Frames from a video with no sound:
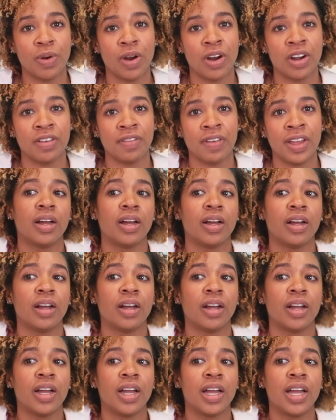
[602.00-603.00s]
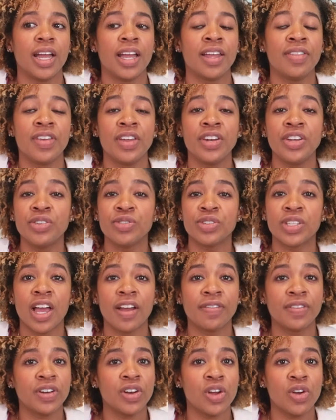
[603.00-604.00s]
part of it. And then you just
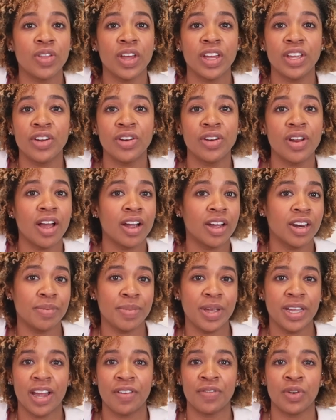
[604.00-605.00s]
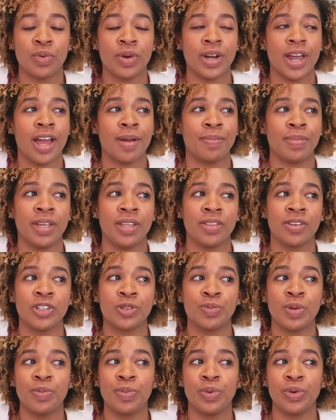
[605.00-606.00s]
have to know that you're not going to make everyone happy.
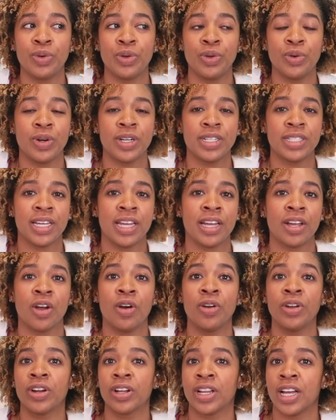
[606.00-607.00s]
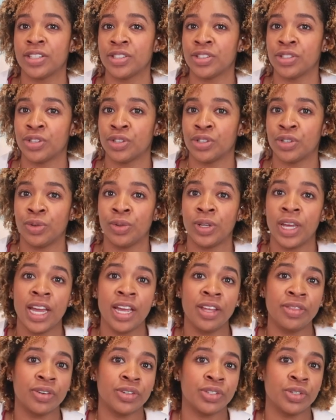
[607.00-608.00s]
There's people who are saying, oh, your classes are too
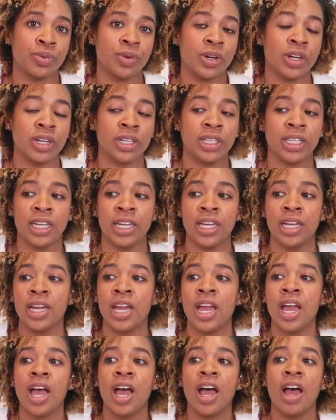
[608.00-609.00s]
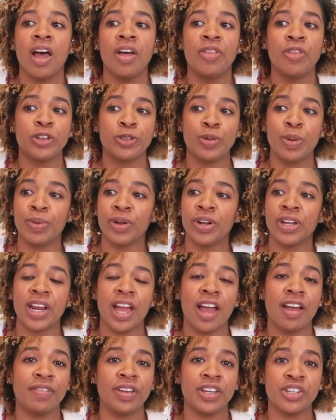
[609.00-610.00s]
late, they're too early. Those people are going to
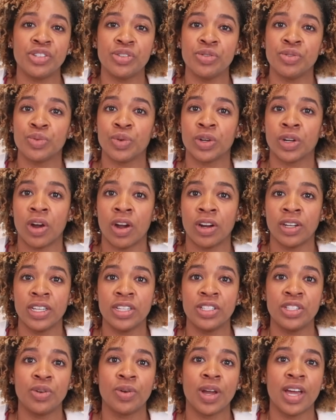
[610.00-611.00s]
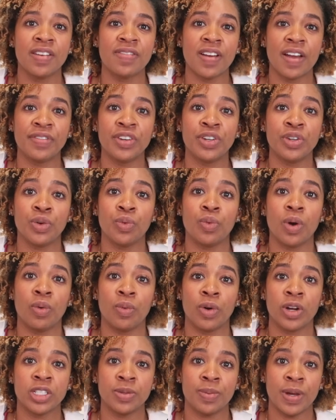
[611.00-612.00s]
have issues regardless. You kind of have to do what
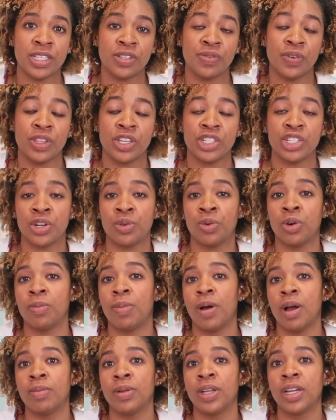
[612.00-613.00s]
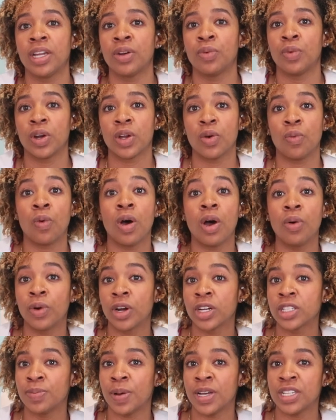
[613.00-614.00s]
works best for the general public and what
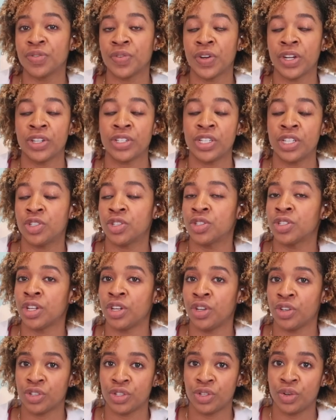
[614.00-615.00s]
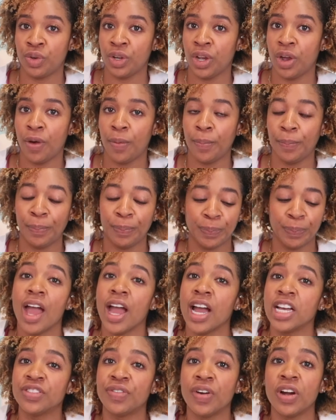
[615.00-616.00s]
works best for your teachers in your studio.
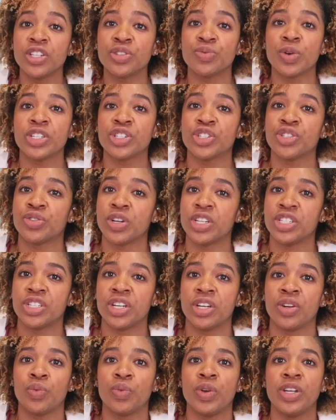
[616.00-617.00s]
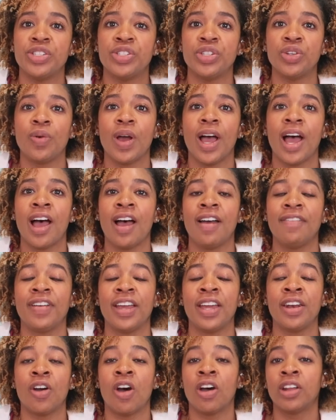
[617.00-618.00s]
As far as registration, we do have
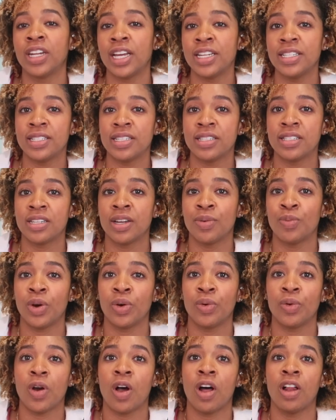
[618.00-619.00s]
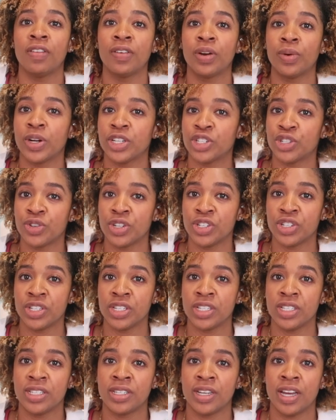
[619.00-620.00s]
an online system where all of our registration
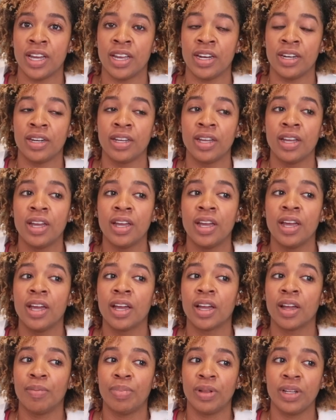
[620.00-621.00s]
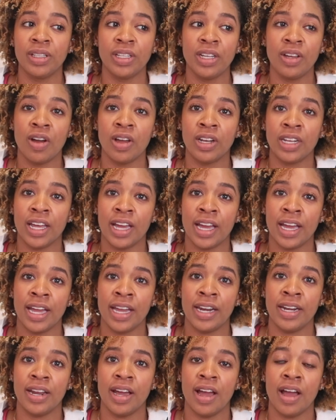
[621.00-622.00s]
is done completely
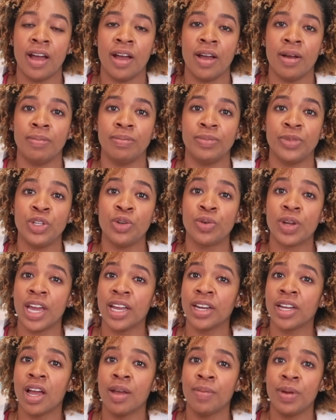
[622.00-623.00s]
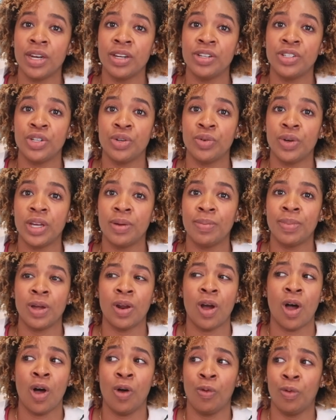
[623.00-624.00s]
online. You can come in and do it,
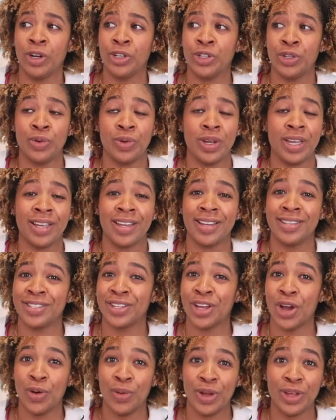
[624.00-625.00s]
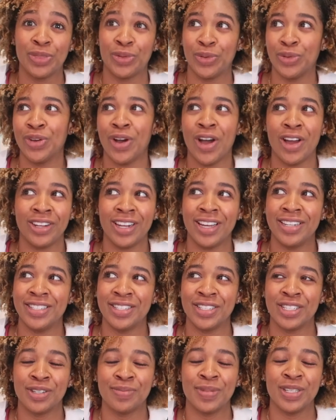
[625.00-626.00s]
but all we're doing is going through the online
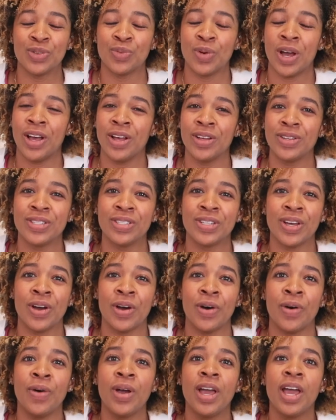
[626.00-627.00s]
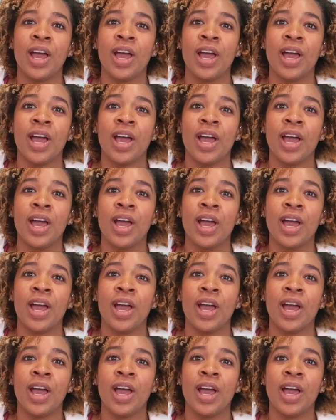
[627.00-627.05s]
system as well. So